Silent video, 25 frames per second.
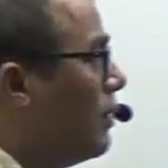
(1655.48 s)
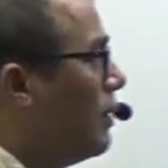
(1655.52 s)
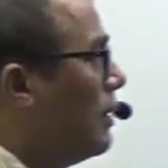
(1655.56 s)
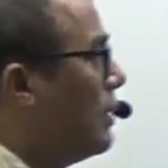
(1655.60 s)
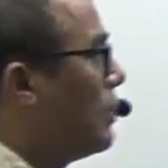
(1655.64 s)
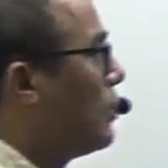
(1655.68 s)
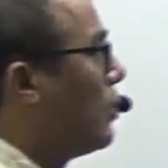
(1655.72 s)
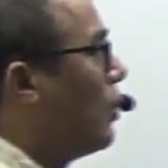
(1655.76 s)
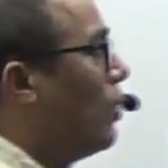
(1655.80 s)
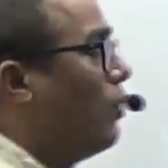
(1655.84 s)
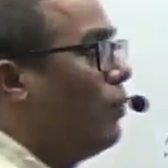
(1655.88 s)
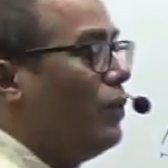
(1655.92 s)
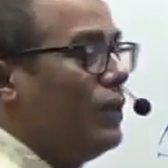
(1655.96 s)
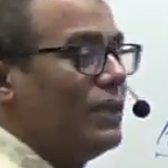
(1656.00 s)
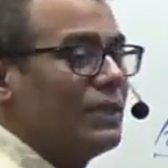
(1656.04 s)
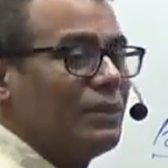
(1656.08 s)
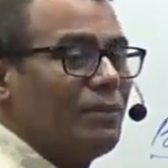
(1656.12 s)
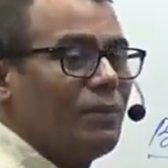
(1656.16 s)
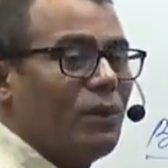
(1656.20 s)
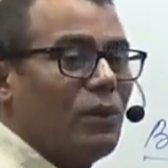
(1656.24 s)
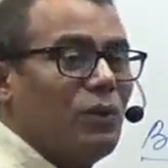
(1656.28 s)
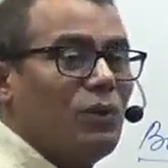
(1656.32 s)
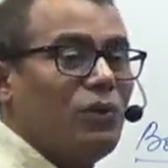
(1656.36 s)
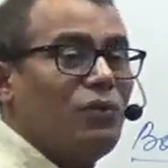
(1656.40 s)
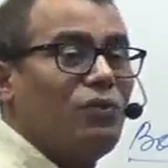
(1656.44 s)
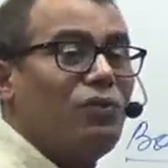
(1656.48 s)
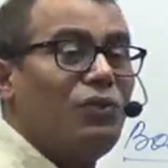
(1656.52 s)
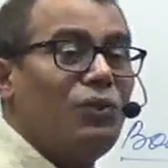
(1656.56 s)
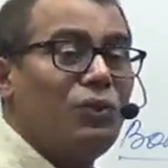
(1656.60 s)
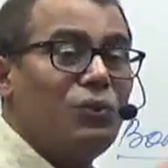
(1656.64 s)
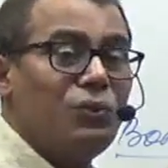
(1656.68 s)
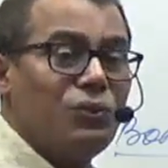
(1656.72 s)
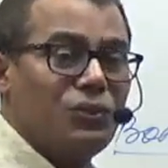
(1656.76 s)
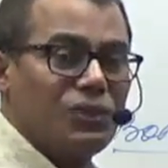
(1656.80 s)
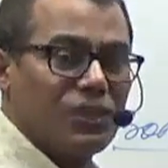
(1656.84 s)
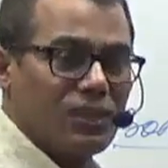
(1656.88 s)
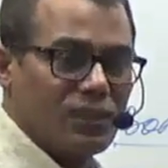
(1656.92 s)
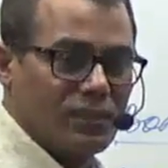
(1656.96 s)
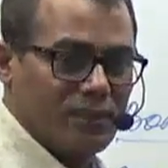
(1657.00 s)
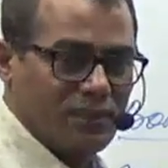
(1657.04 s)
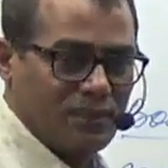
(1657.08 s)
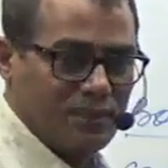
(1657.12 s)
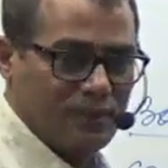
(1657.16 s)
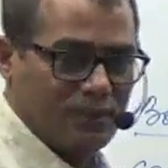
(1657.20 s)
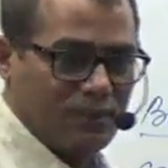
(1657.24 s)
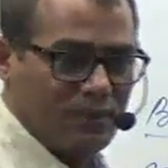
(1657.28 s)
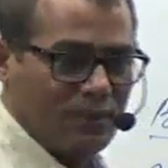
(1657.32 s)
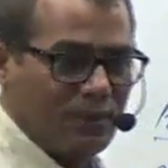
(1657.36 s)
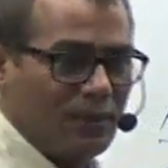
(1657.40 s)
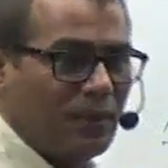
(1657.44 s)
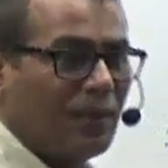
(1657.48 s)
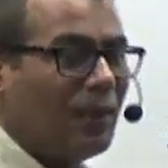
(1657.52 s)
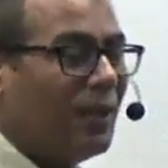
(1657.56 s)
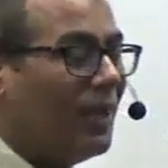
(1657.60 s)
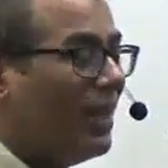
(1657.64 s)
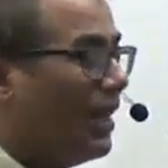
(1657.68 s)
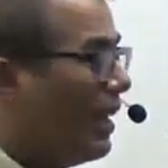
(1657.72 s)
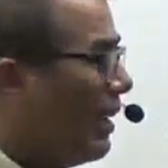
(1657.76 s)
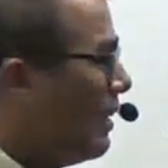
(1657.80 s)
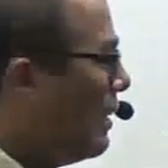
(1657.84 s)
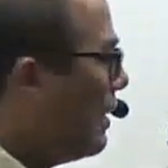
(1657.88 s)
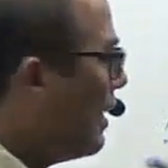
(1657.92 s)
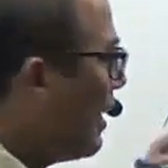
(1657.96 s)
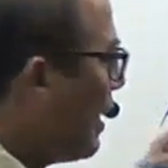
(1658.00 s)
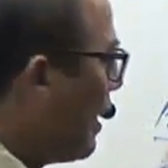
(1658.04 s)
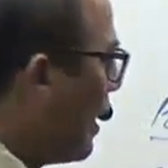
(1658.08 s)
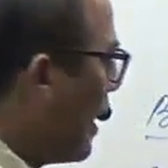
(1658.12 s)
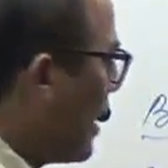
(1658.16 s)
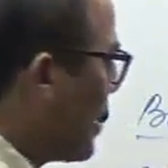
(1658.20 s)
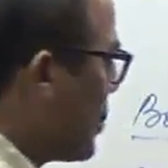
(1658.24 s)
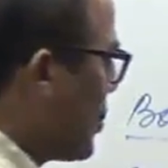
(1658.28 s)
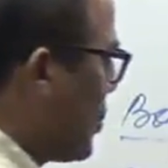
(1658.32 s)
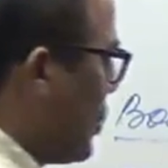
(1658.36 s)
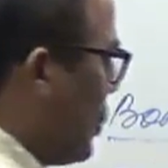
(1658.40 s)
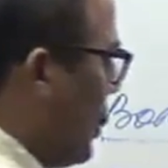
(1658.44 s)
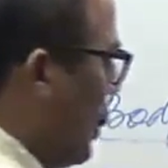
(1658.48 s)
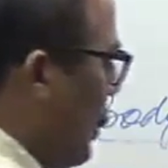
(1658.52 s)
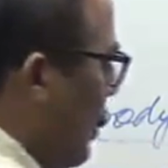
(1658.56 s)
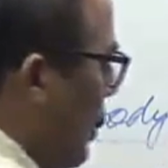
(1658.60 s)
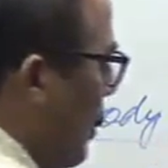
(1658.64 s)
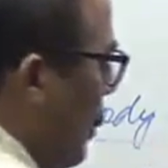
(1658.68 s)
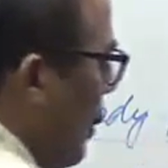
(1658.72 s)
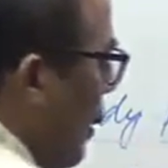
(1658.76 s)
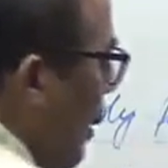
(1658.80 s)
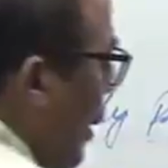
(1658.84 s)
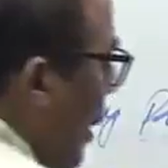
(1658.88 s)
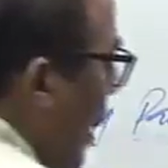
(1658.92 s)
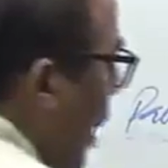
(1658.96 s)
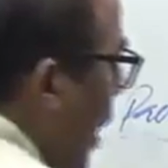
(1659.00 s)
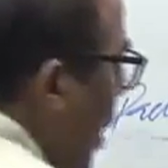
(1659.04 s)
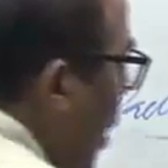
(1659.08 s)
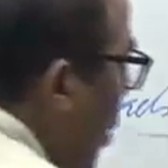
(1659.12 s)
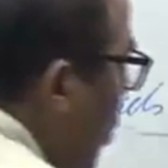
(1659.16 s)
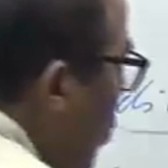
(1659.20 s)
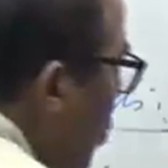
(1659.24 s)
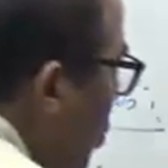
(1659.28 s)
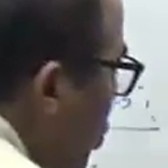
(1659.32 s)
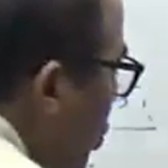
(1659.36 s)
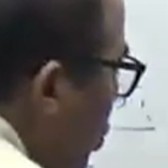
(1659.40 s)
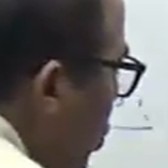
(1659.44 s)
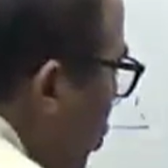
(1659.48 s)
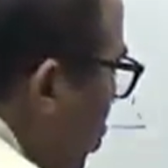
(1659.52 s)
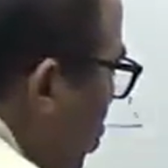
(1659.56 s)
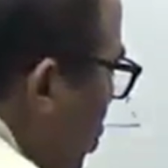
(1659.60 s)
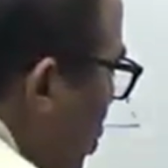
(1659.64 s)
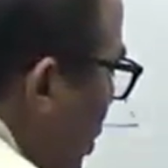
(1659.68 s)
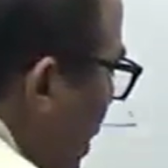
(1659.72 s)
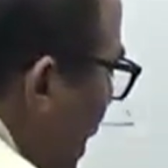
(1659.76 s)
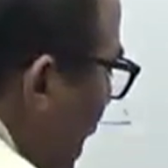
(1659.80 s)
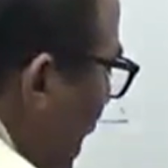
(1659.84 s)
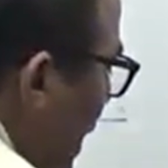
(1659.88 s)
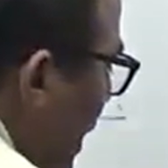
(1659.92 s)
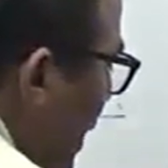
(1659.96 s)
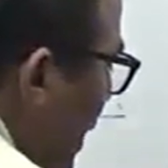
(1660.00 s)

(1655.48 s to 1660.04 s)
It's always about future. In a nutshell, how do you see the